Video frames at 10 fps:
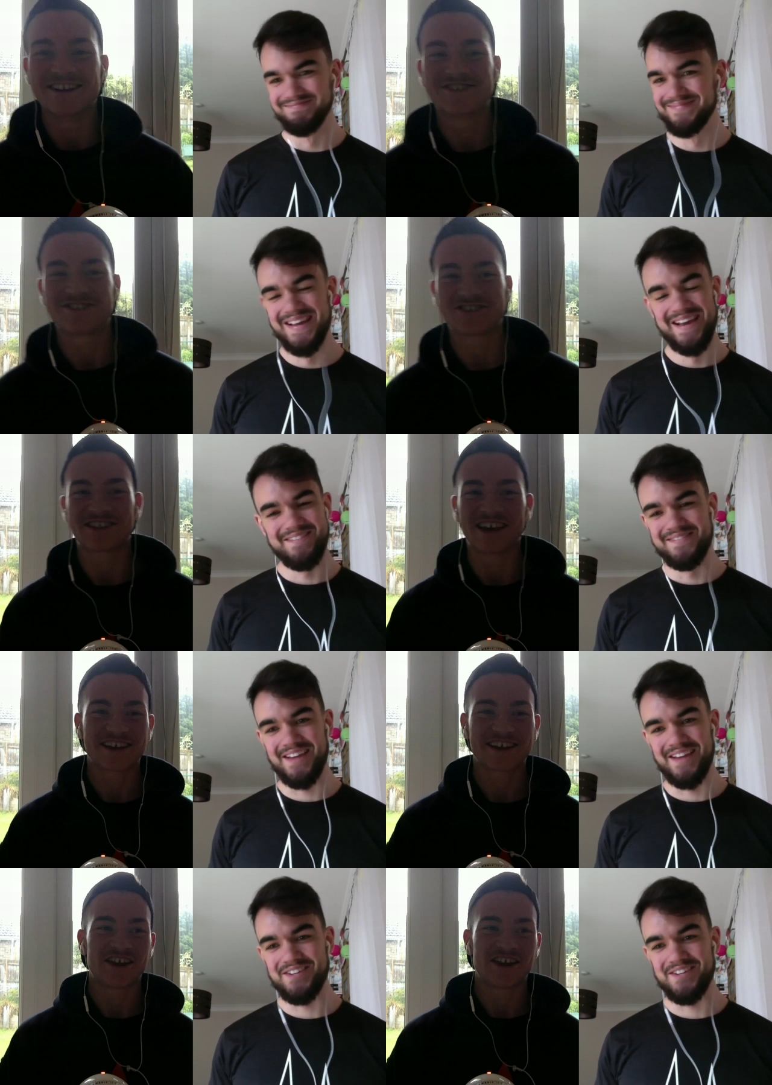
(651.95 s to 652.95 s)
Speaker 1: and you just think,
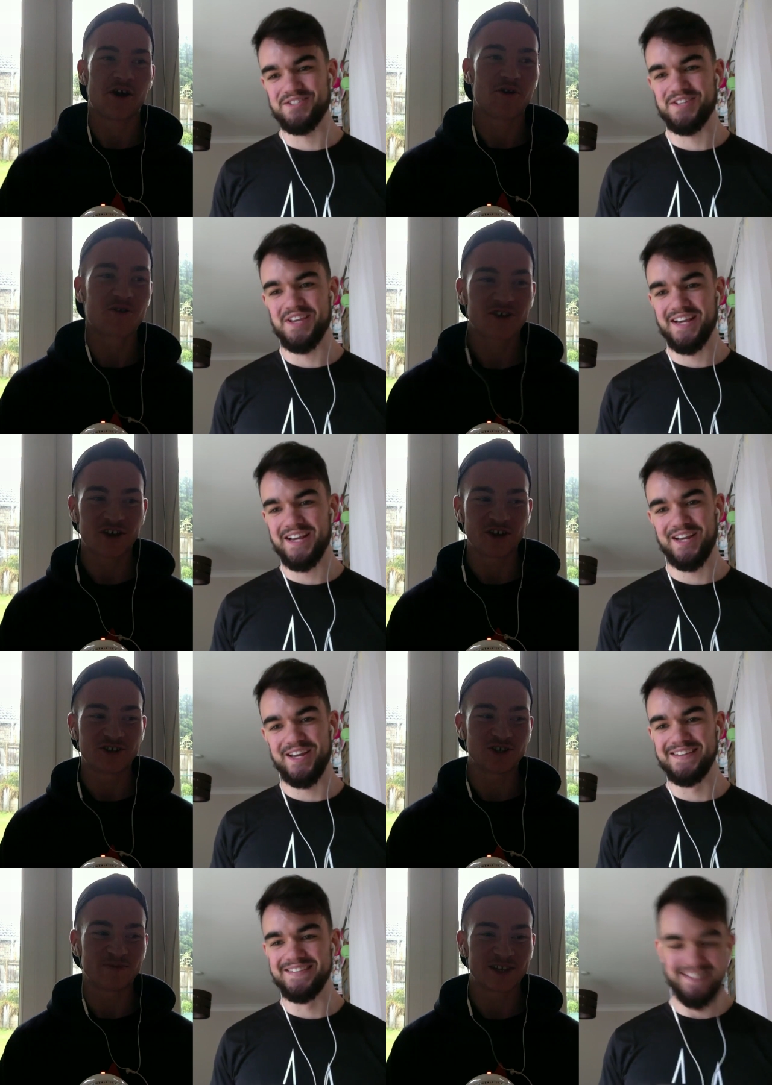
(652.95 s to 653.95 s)
just you know, could
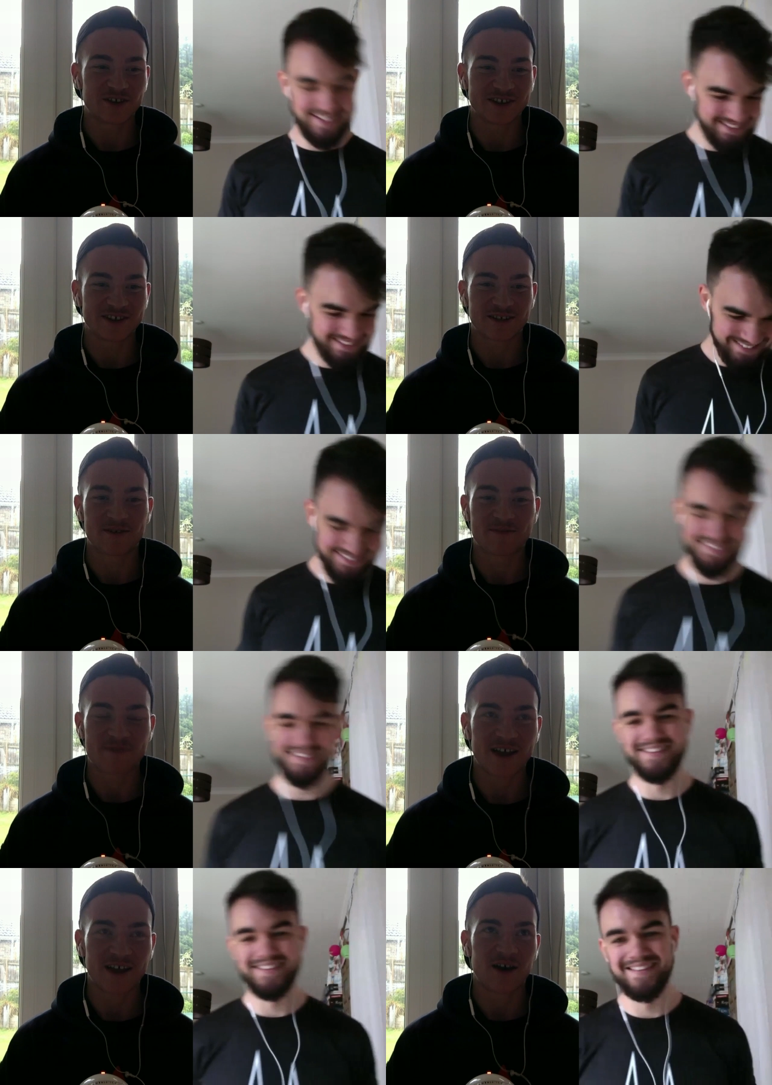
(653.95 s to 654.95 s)
you be doing something
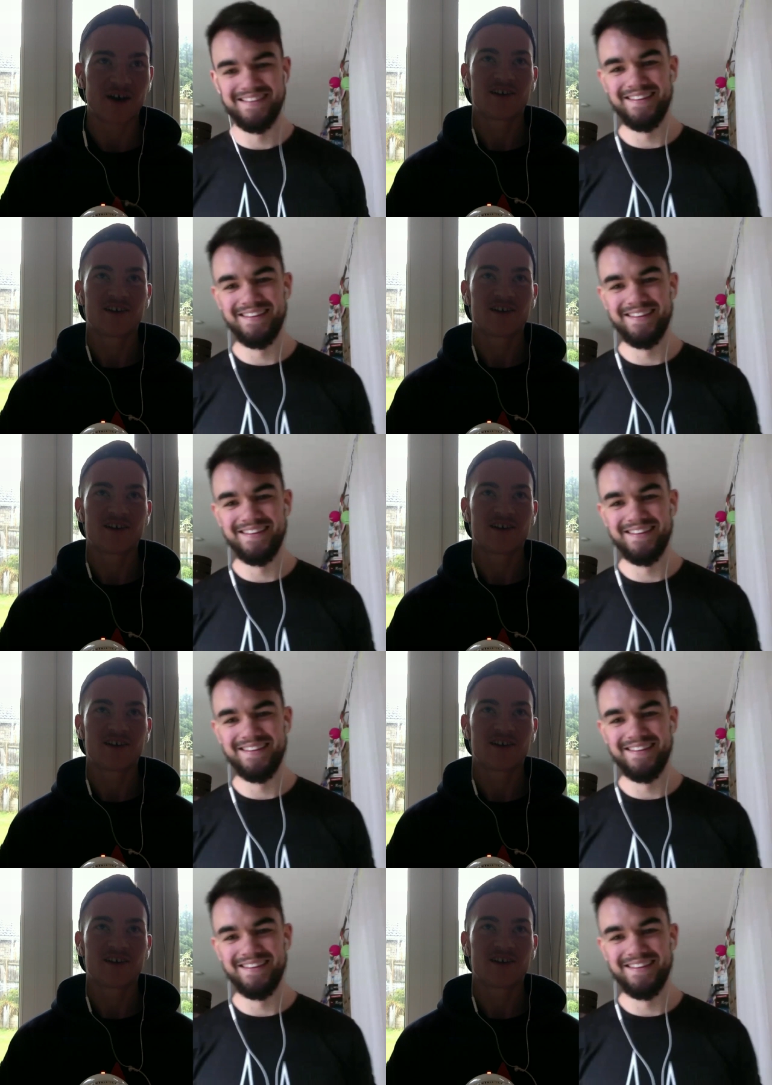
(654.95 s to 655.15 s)
better?